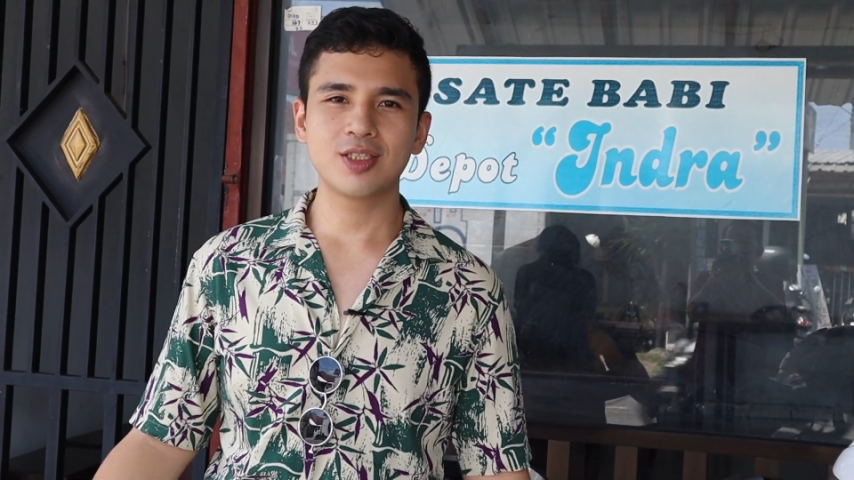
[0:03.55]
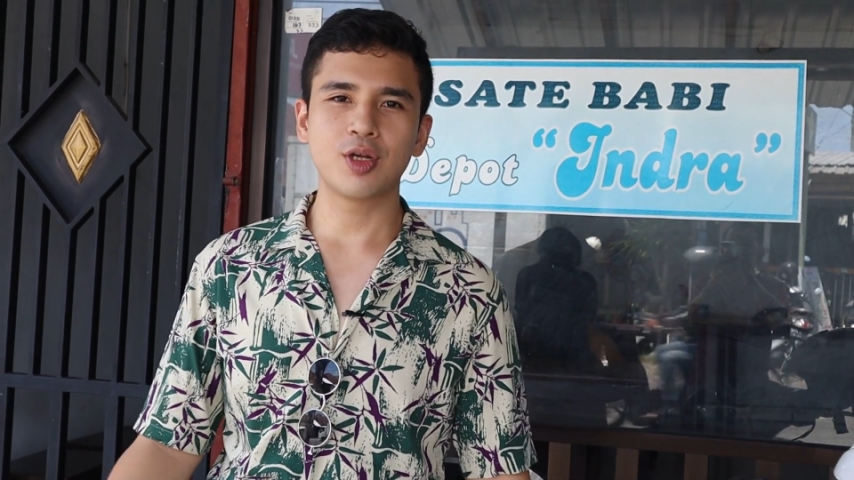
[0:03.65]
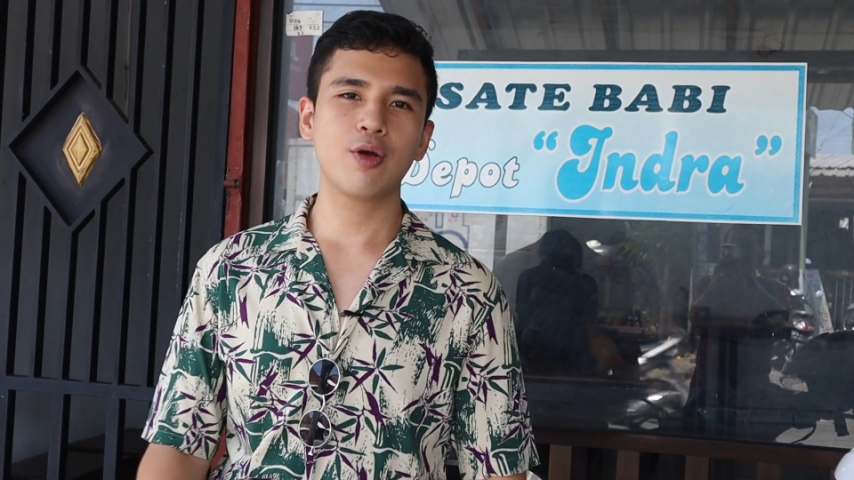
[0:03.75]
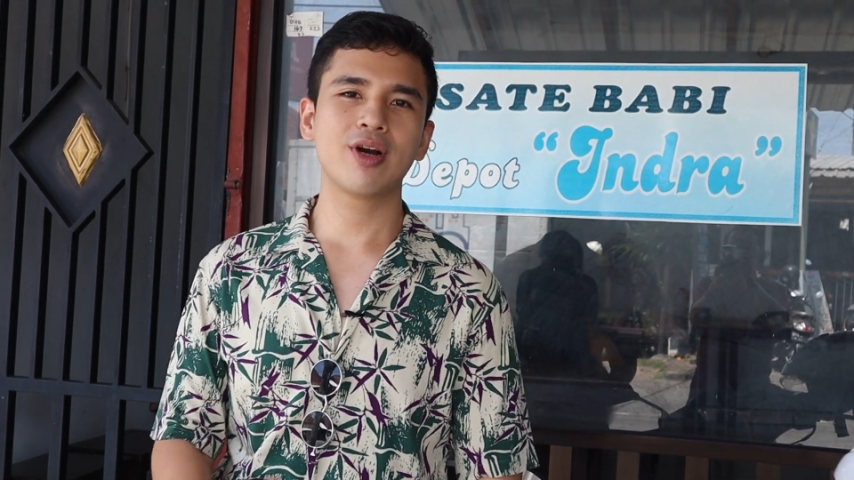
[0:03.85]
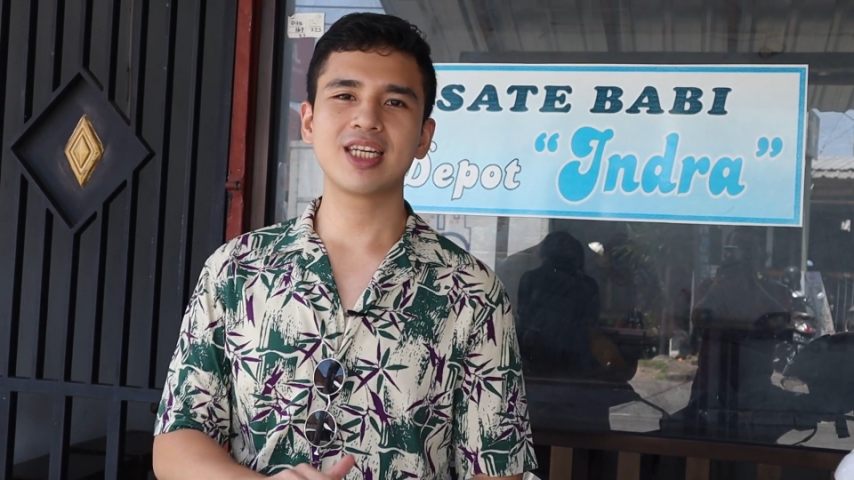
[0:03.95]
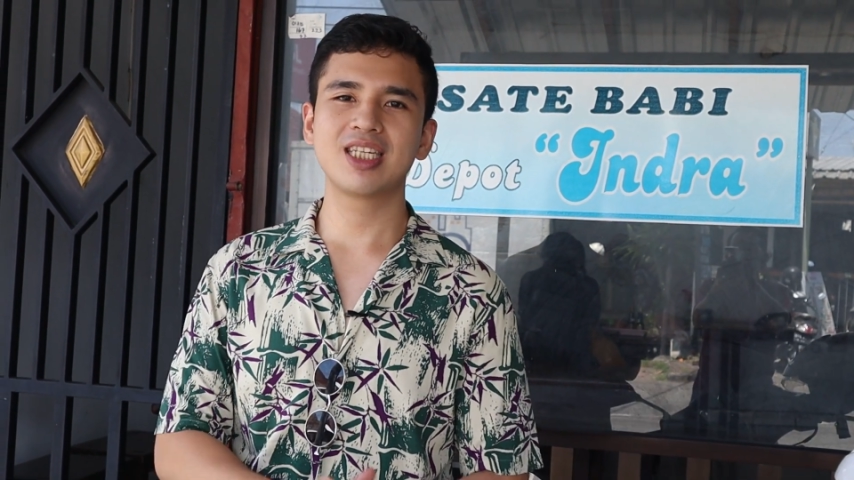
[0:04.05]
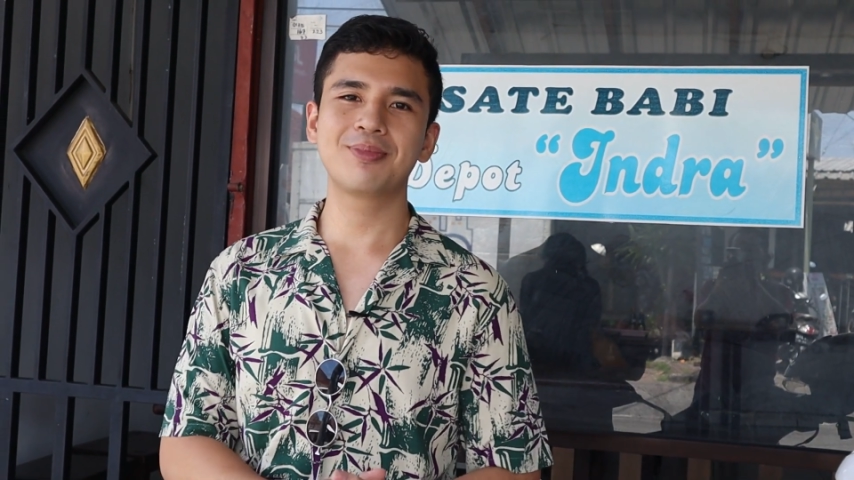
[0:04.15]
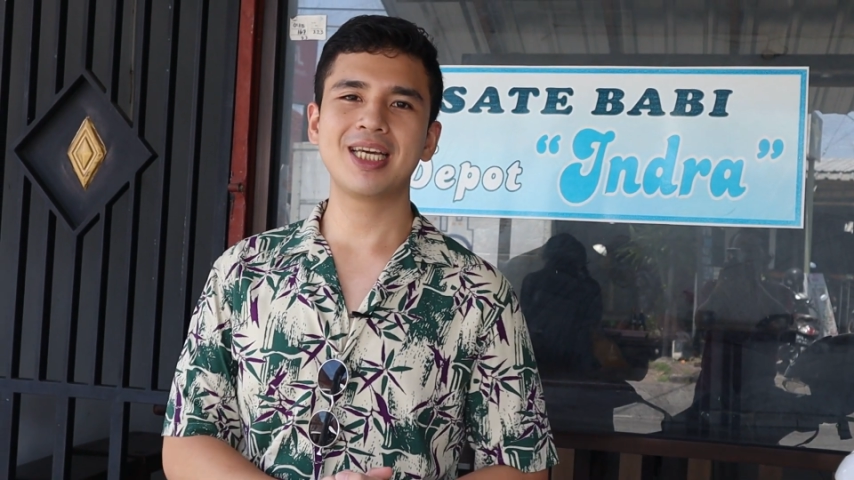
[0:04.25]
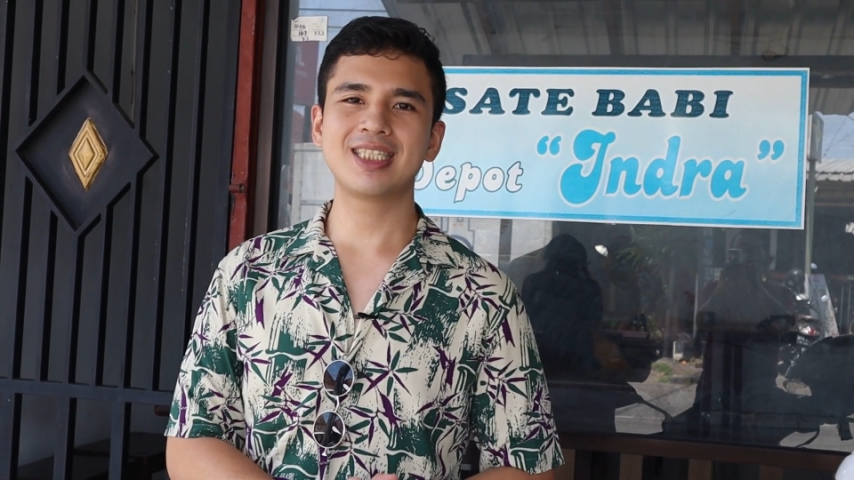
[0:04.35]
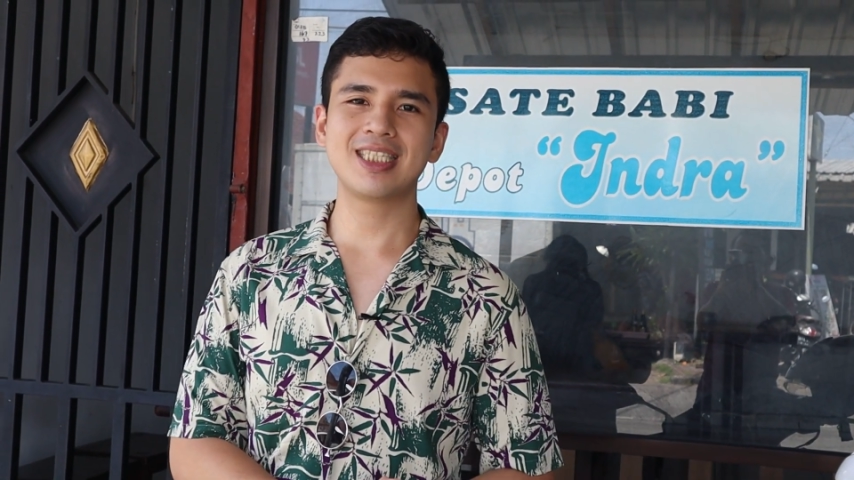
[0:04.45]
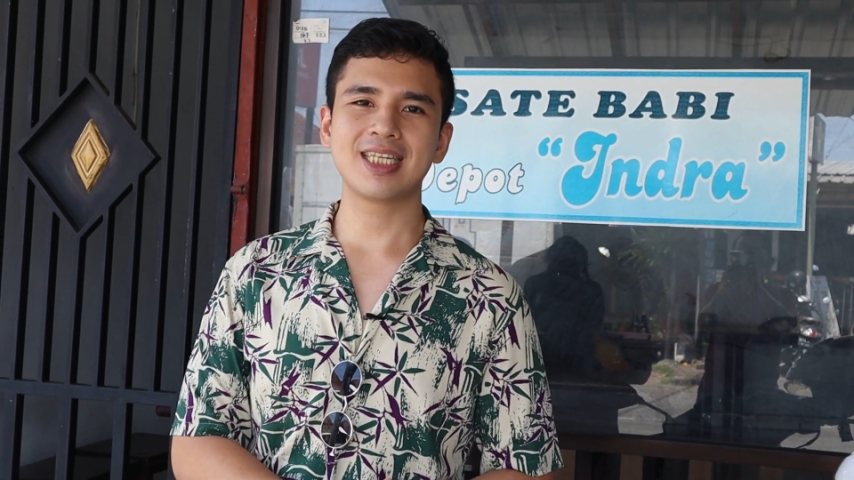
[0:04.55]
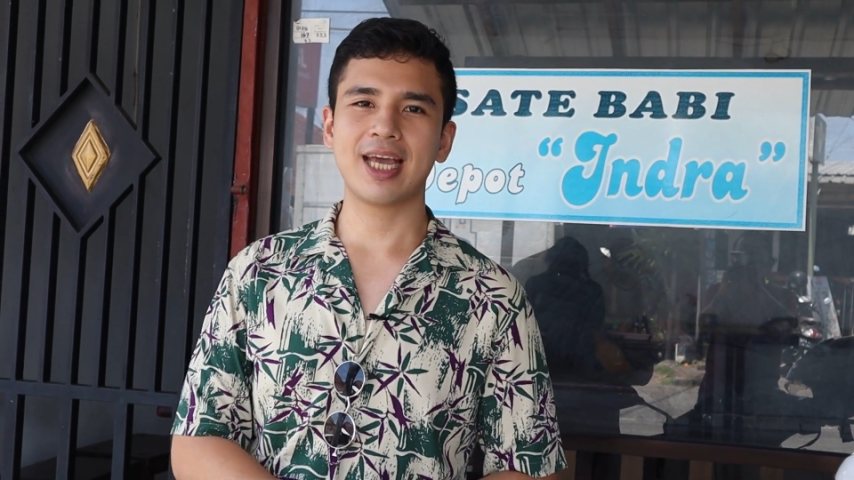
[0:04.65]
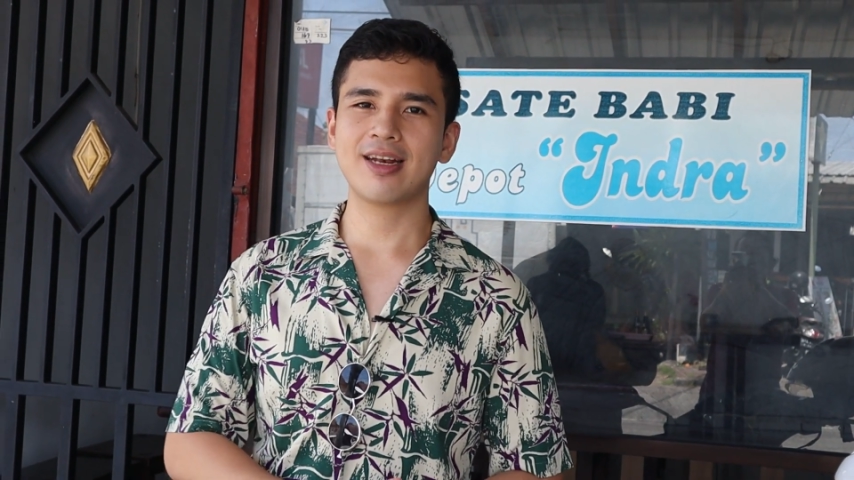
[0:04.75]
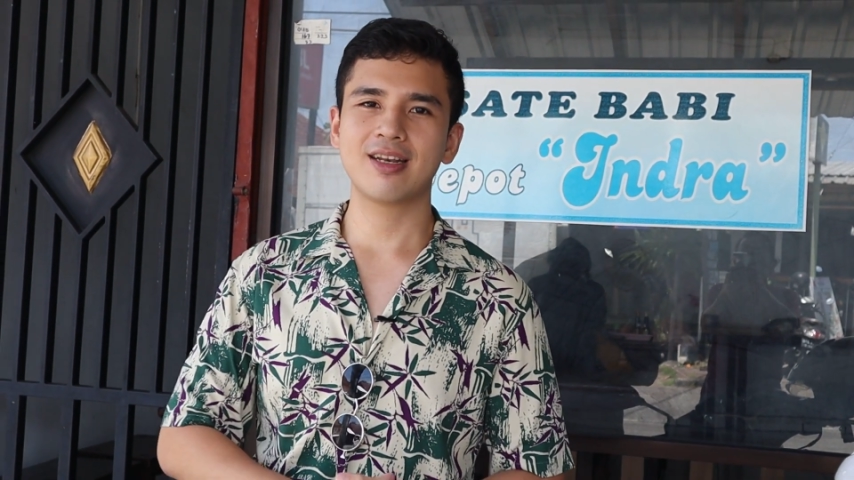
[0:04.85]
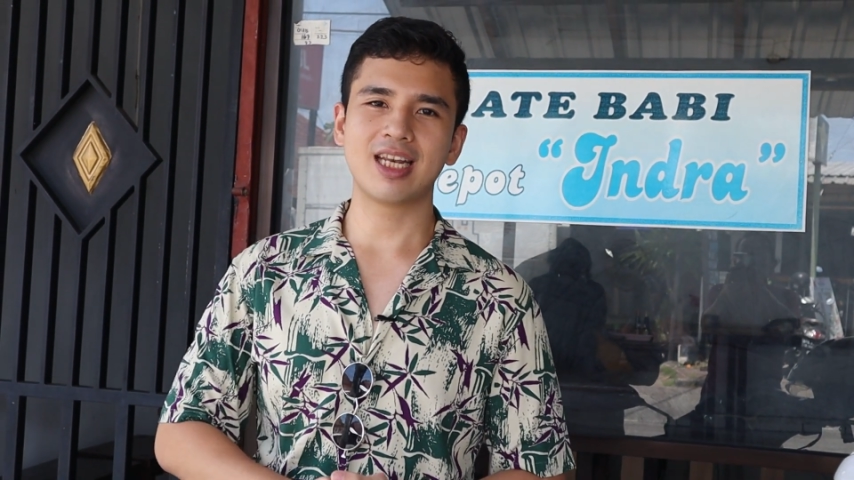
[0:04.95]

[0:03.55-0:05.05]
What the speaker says: Today we're gonna be eating at